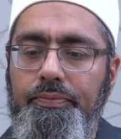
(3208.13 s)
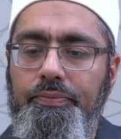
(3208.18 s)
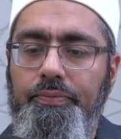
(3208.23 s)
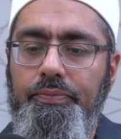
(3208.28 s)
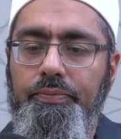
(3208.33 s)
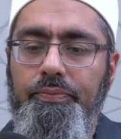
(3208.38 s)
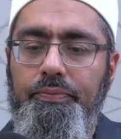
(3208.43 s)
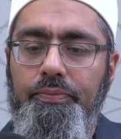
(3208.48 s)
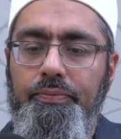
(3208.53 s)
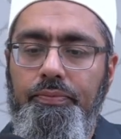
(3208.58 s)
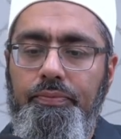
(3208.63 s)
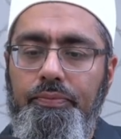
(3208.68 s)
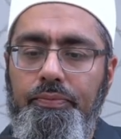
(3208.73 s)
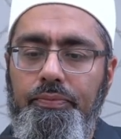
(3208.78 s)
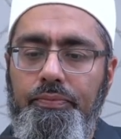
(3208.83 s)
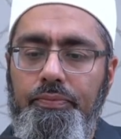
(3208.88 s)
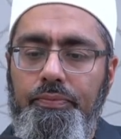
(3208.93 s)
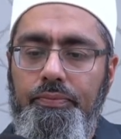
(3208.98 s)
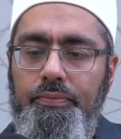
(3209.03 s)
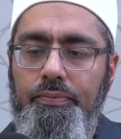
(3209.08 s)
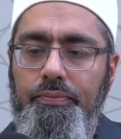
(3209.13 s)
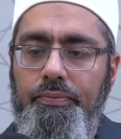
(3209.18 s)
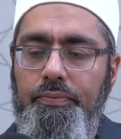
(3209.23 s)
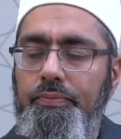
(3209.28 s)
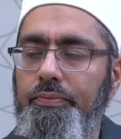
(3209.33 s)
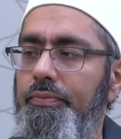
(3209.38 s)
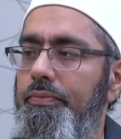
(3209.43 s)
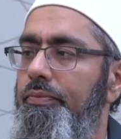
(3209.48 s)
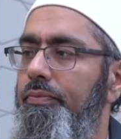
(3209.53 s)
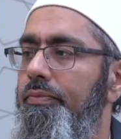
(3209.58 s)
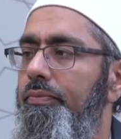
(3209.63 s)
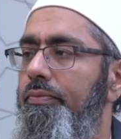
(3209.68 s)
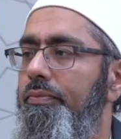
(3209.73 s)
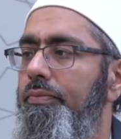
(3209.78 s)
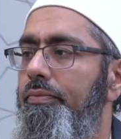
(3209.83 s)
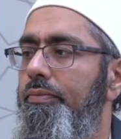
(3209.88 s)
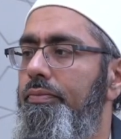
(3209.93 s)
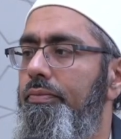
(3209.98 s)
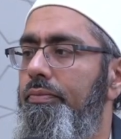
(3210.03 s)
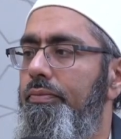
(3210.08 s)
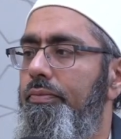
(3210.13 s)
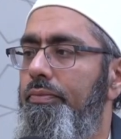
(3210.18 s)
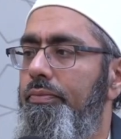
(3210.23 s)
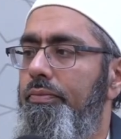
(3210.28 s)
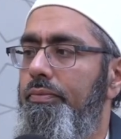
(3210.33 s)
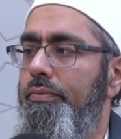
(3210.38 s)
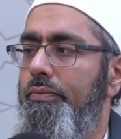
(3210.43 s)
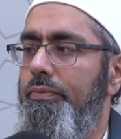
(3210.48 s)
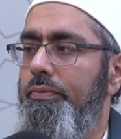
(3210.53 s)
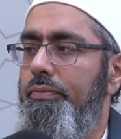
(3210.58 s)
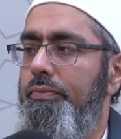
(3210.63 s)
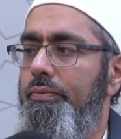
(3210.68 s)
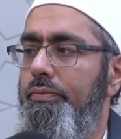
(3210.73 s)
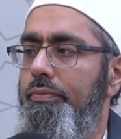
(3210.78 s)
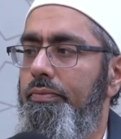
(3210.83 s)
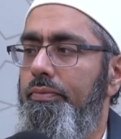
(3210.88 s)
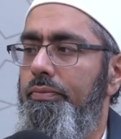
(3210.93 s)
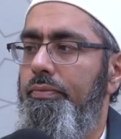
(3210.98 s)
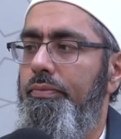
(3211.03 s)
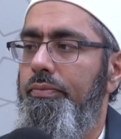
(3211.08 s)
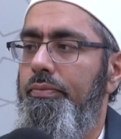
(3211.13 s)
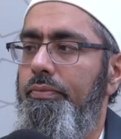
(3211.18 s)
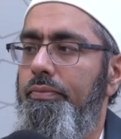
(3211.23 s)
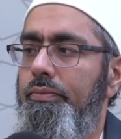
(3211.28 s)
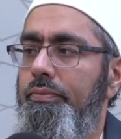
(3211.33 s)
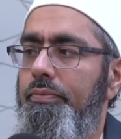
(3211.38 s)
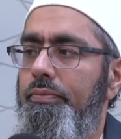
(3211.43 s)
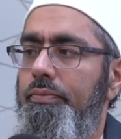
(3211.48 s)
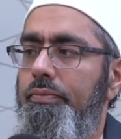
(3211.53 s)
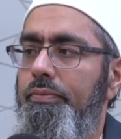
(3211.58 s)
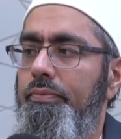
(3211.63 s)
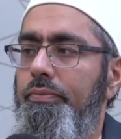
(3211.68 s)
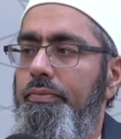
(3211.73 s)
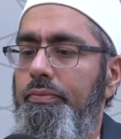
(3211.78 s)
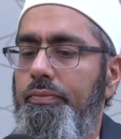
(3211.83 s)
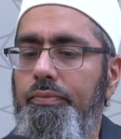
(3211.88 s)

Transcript: (silence)